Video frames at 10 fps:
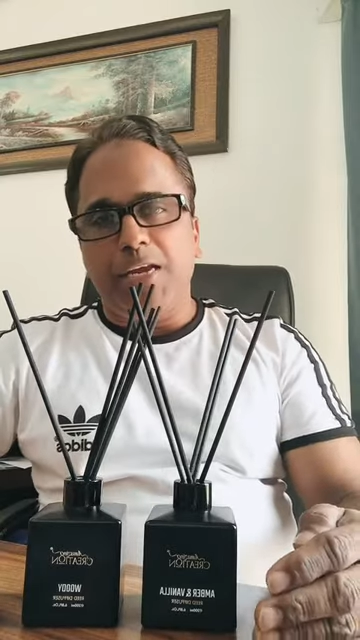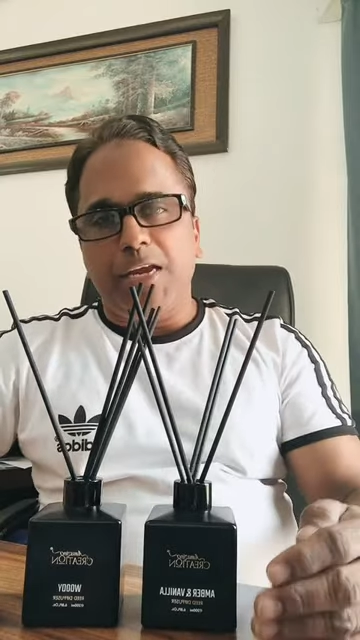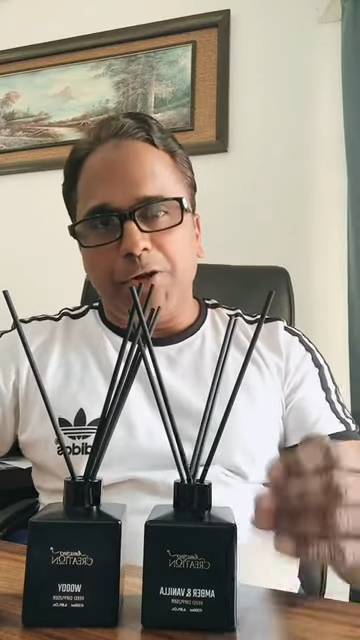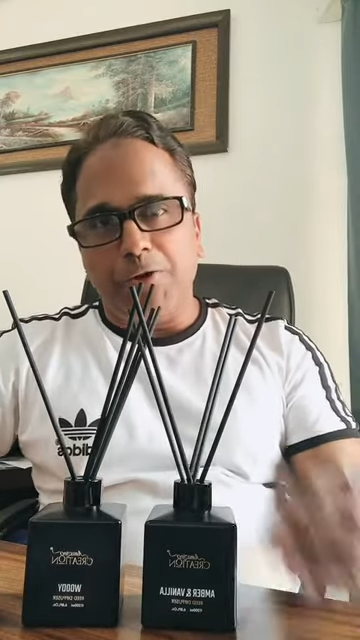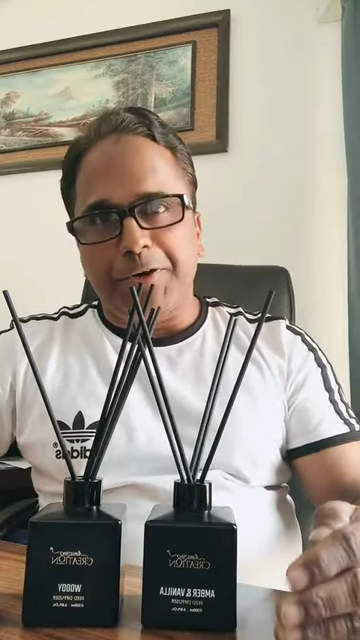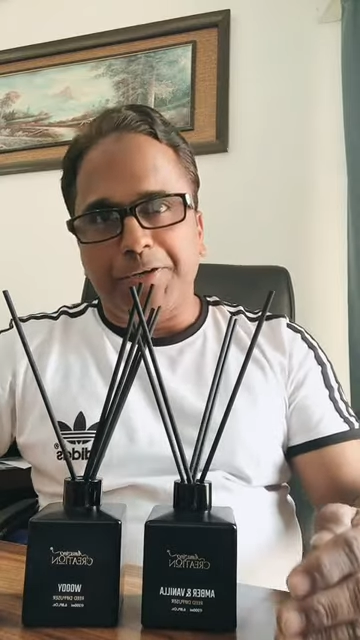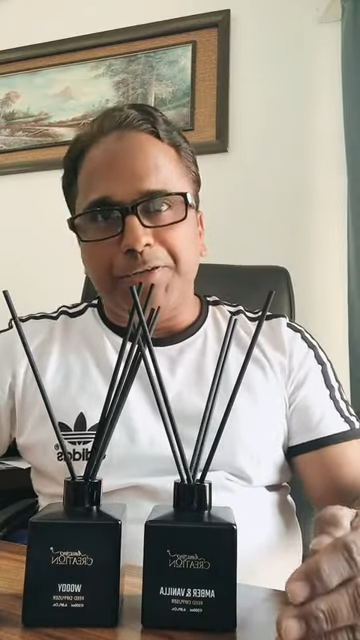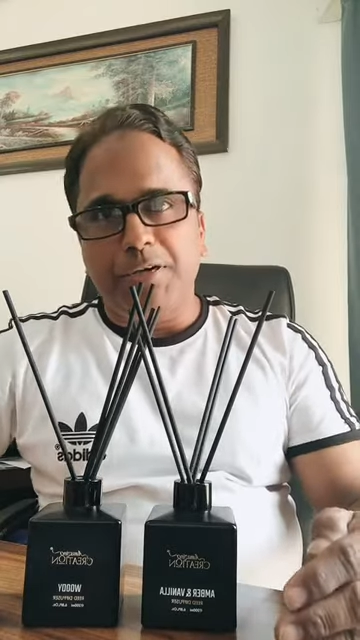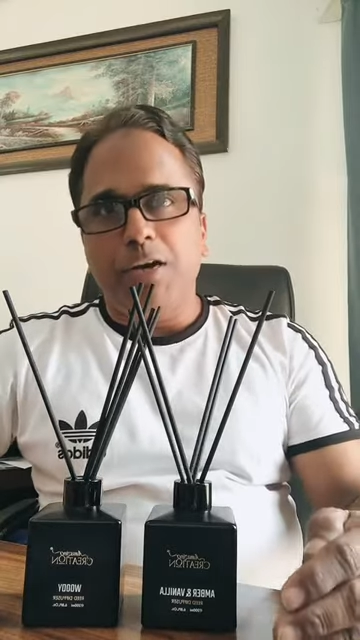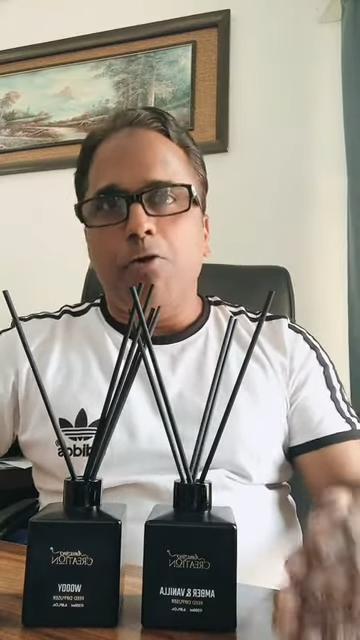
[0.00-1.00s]
in your
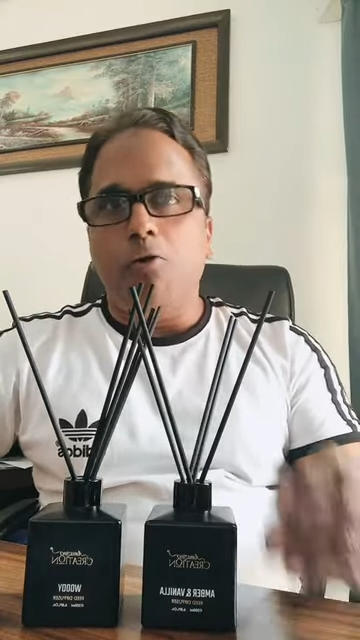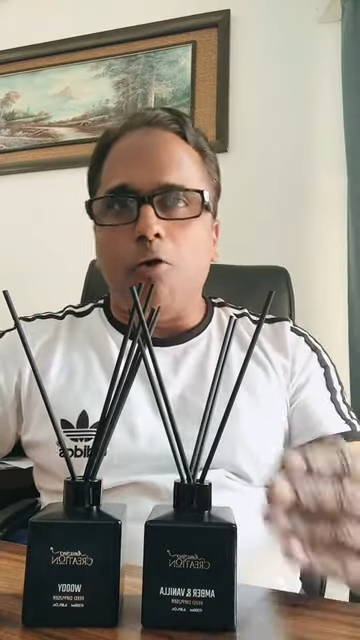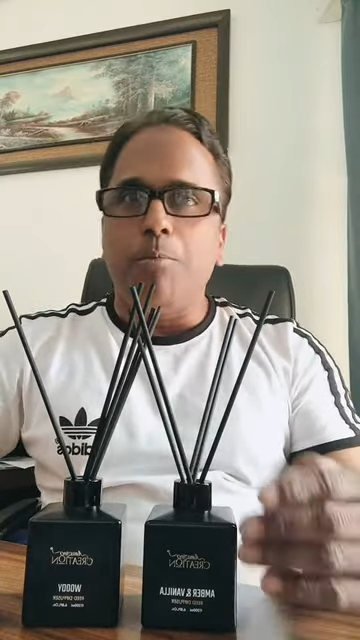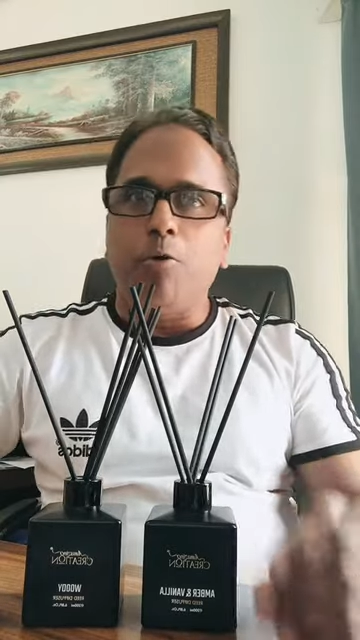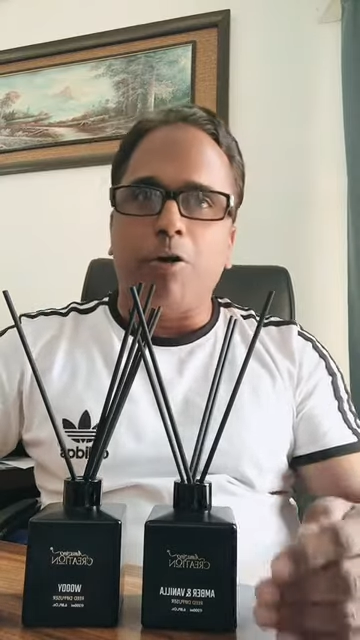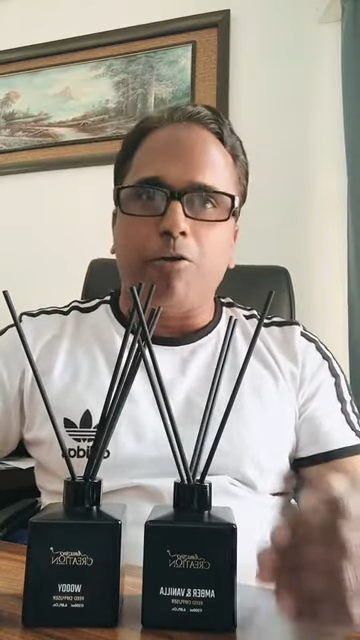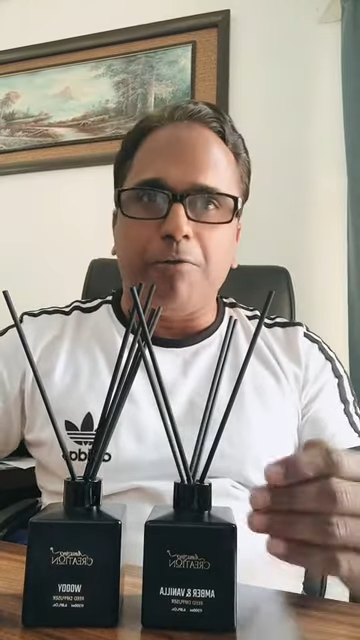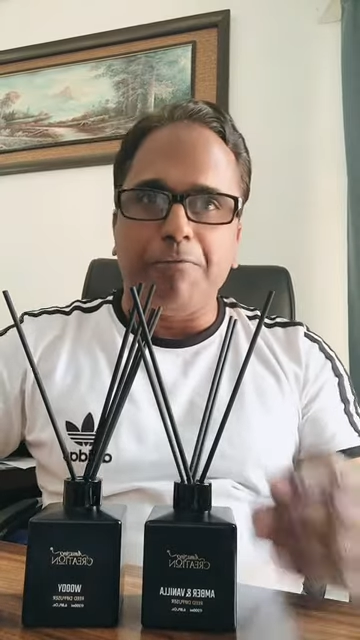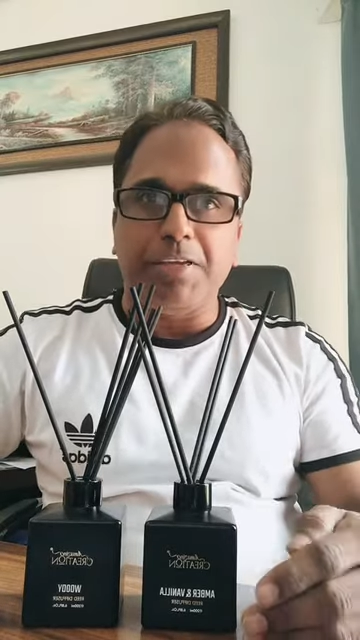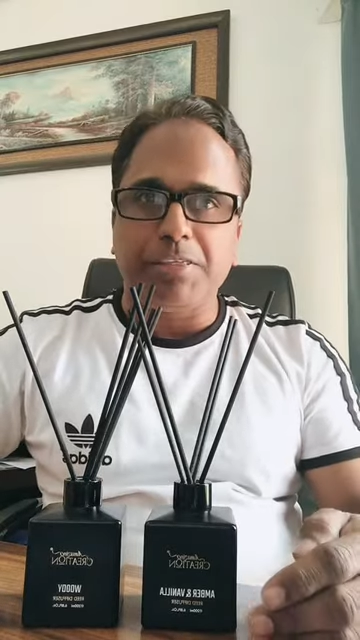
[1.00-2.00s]
home or
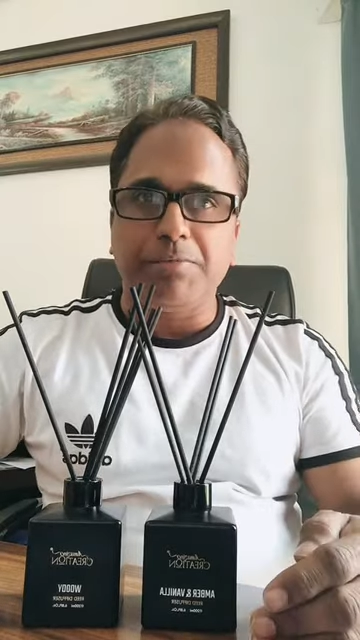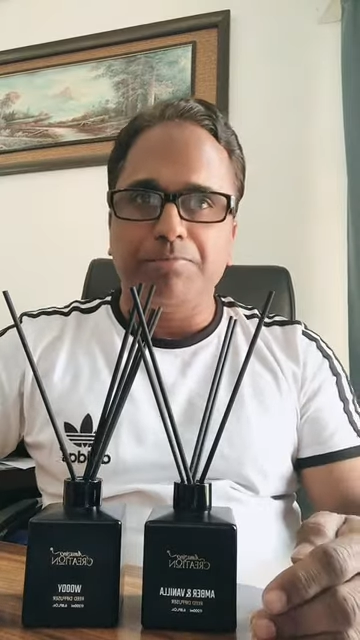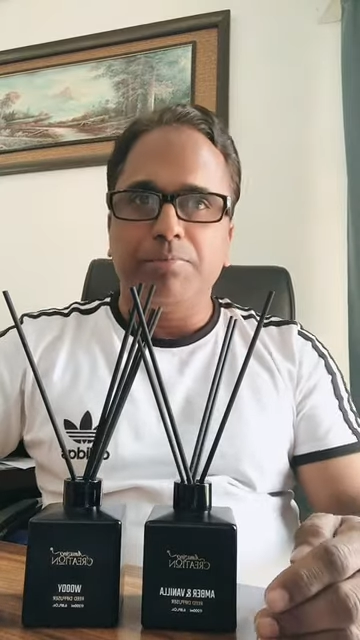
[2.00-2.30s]
office.